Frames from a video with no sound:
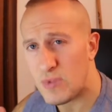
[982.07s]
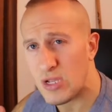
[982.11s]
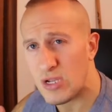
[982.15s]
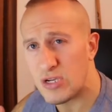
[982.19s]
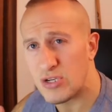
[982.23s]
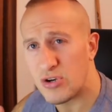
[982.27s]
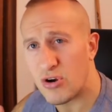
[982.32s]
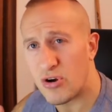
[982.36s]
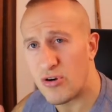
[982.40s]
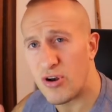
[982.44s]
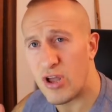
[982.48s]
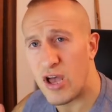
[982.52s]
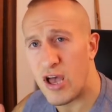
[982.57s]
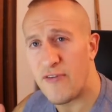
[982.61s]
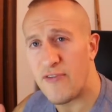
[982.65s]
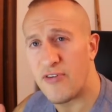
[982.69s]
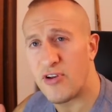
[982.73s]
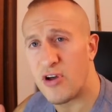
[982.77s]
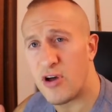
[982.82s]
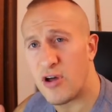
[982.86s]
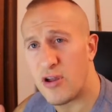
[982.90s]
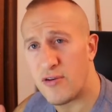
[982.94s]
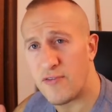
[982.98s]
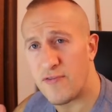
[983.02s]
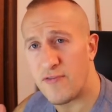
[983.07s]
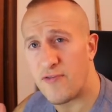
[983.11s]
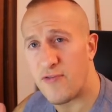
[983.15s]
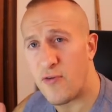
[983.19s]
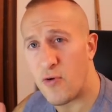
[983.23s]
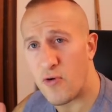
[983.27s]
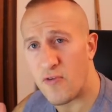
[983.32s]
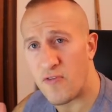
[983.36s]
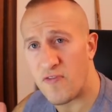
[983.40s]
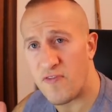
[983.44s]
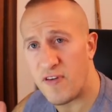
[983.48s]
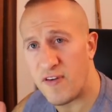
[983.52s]
turn the oven on
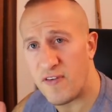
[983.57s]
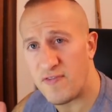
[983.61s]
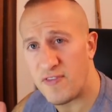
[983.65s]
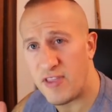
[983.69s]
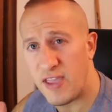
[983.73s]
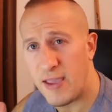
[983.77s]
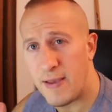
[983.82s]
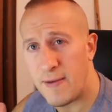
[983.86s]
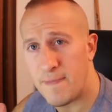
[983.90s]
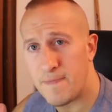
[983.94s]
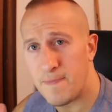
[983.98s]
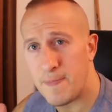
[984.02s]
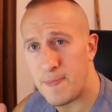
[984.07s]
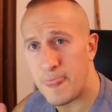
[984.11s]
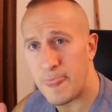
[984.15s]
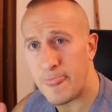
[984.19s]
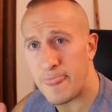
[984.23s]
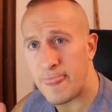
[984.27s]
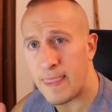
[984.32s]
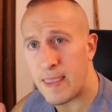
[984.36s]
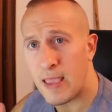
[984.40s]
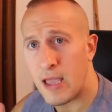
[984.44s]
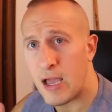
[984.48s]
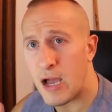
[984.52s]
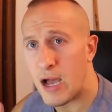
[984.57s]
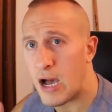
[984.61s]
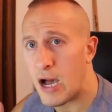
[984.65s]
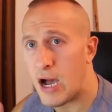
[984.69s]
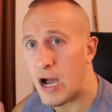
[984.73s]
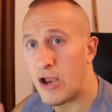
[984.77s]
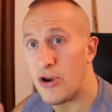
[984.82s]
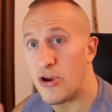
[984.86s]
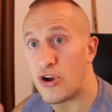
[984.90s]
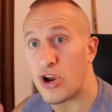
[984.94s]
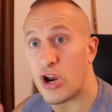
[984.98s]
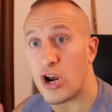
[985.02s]
450.
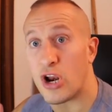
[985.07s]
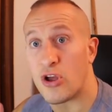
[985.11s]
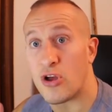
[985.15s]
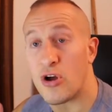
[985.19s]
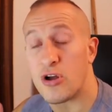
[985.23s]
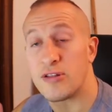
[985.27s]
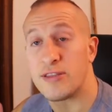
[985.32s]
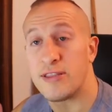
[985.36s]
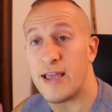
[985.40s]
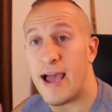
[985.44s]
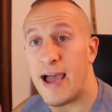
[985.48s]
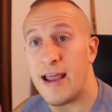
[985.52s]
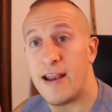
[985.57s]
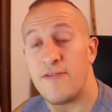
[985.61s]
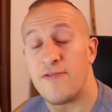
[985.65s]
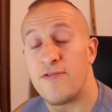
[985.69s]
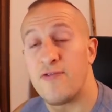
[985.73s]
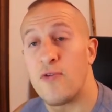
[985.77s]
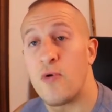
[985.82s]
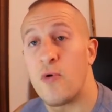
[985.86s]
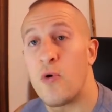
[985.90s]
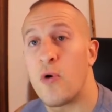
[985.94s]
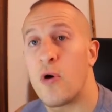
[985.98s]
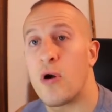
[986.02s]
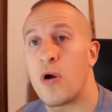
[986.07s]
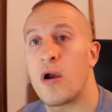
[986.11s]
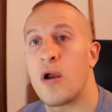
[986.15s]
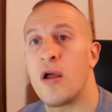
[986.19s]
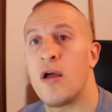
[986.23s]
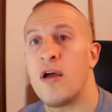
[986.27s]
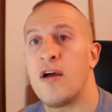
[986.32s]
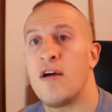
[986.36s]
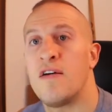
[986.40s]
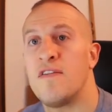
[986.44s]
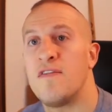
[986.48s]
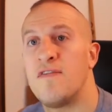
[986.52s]
You're going to cook that for
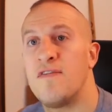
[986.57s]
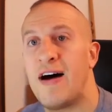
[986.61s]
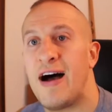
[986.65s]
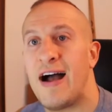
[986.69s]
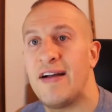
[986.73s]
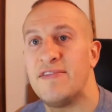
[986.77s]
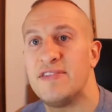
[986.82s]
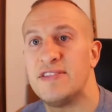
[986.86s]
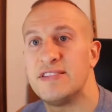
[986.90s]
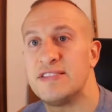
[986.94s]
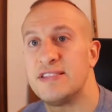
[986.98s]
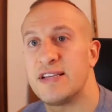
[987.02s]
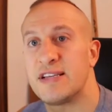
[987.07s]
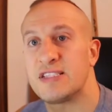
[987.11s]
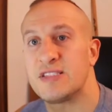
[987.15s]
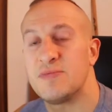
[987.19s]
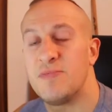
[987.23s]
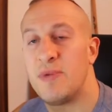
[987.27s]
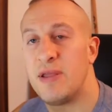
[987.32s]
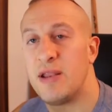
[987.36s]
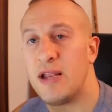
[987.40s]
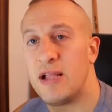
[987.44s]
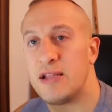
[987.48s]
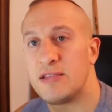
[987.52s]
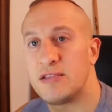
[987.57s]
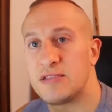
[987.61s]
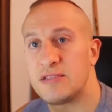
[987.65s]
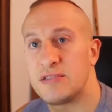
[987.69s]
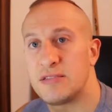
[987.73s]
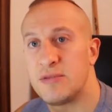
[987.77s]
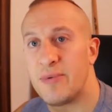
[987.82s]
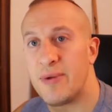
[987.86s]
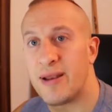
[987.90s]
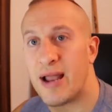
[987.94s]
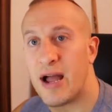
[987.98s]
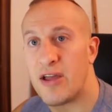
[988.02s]
5 to 6 minutes,
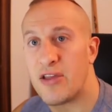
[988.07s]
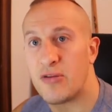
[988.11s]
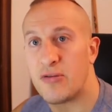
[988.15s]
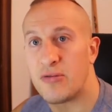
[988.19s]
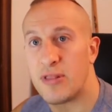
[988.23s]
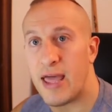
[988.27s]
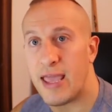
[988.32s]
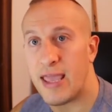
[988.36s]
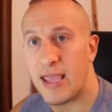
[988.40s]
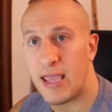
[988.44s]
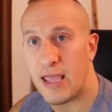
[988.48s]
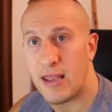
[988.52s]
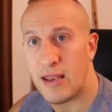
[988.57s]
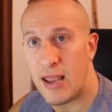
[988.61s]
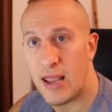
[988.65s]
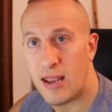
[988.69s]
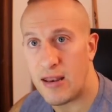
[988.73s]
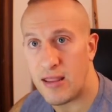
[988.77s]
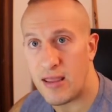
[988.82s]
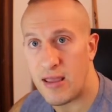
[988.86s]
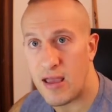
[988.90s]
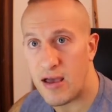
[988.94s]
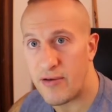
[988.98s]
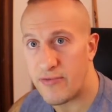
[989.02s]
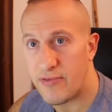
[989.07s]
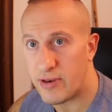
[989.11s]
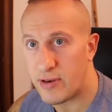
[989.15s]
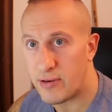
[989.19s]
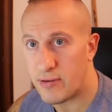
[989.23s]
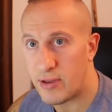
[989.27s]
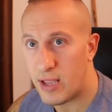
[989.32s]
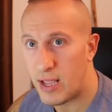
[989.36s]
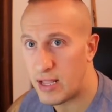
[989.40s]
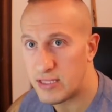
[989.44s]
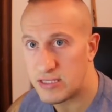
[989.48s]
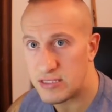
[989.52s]
depending on how you like it in the oven.
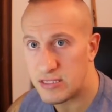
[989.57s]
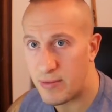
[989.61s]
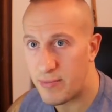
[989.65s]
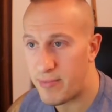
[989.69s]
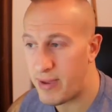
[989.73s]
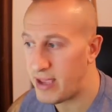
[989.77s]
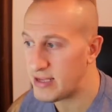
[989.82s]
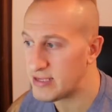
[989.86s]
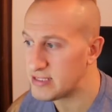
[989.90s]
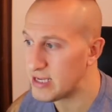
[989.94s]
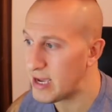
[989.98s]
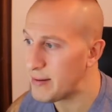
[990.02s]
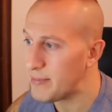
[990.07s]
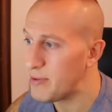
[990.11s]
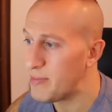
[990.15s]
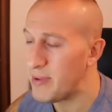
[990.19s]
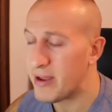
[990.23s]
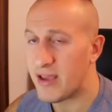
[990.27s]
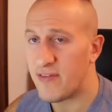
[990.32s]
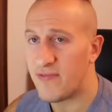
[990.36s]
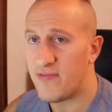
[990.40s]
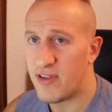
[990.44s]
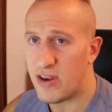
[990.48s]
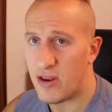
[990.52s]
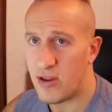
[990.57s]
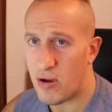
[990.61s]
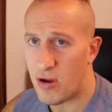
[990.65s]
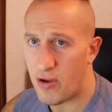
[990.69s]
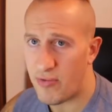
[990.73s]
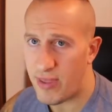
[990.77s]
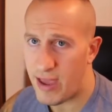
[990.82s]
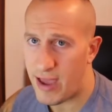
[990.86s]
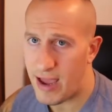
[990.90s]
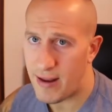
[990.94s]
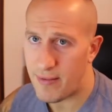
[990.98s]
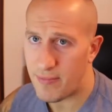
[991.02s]
It's amazing. I'm going to make a video on
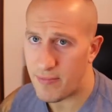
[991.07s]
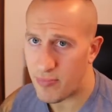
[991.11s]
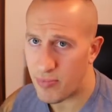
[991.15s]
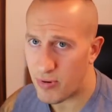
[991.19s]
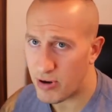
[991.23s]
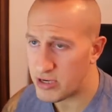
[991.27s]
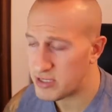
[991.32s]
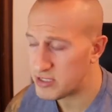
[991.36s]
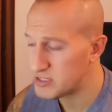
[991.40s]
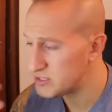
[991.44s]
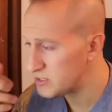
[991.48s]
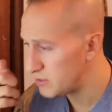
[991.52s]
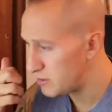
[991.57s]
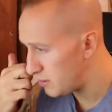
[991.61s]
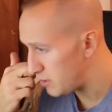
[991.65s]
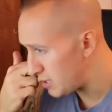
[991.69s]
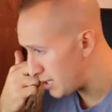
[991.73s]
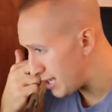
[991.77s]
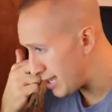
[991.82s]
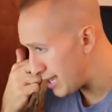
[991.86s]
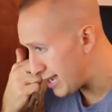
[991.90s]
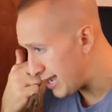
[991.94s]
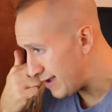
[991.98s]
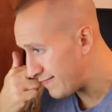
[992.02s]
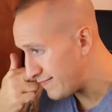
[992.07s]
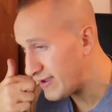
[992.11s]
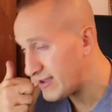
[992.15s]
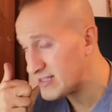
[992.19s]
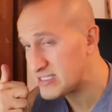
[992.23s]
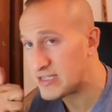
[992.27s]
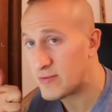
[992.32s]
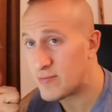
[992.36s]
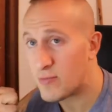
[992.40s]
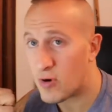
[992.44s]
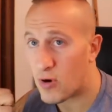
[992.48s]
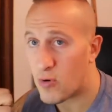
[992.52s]
that pretty soon. I've had
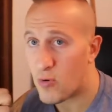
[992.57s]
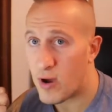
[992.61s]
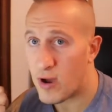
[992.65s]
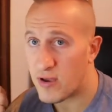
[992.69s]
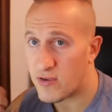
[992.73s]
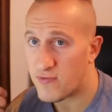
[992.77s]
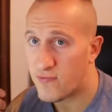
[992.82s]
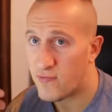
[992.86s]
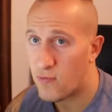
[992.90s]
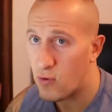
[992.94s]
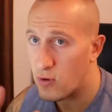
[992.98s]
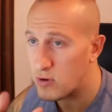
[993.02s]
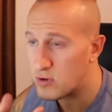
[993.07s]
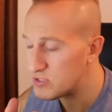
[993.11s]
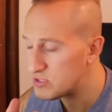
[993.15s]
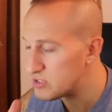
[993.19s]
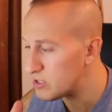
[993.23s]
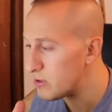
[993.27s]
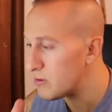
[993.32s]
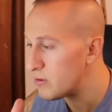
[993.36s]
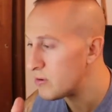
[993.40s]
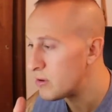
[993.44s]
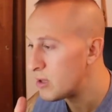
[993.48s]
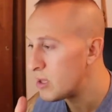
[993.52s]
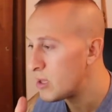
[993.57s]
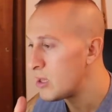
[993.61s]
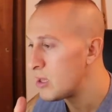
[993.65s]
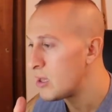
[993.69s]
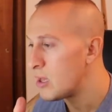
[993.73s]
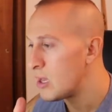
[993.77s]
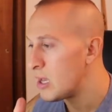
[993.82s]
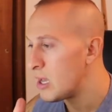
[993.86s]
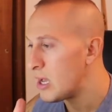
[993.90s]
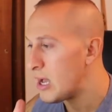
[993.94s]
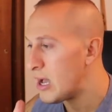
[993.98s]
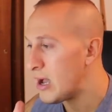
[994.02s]
some requests for it, so
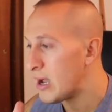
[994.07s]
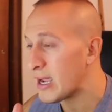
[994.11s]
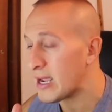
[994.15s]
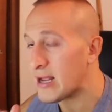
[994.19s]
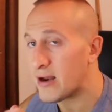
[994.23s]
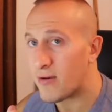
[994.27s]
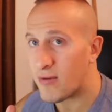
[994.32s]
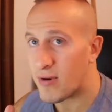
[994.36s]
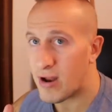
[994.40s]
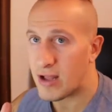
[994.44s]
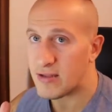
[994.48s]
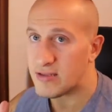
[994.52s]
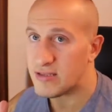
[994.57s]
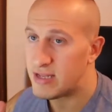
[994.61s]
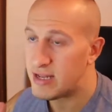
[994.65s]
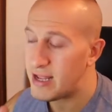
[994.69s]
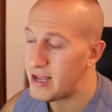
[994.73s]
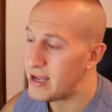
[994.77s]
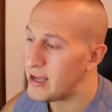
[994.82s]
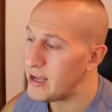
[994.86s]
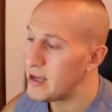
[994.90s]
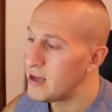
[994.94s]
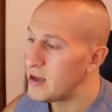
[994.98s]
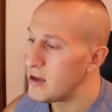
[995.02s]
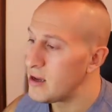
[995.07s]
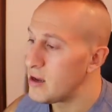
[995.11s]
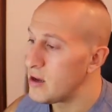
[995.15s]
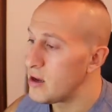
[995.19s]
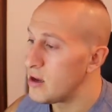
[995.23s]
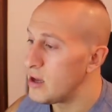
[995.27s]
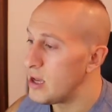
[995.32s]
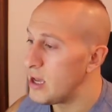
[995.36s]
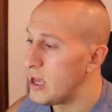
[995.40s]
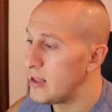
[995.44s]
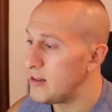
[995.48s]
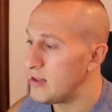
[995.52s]
I'll get around to that.
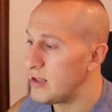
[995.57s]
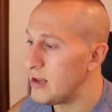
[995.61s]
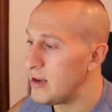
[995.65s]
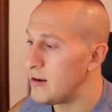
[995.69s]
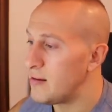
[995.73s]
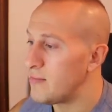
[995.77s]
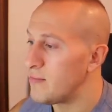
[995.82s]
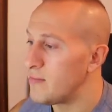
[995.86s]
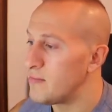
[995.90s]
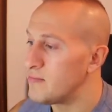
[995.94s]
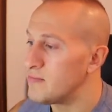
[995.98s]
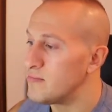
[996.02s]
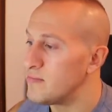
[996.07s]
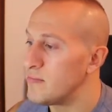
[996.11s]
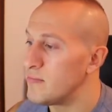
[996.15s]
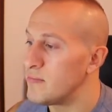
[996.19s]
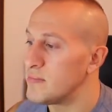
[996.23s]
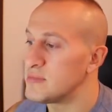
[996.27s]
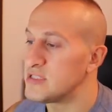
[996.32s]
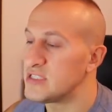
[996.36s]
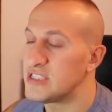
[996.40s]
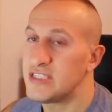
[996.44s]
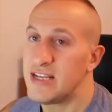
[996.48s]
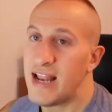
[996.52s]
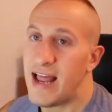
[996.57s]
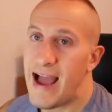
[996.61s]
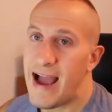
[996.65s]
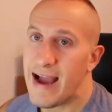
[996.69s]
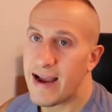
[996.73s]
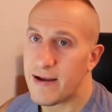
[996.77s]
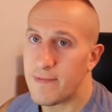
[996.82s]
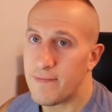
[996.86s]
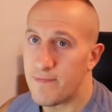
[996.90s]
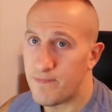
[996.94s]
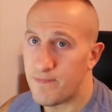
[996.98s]
And then snack.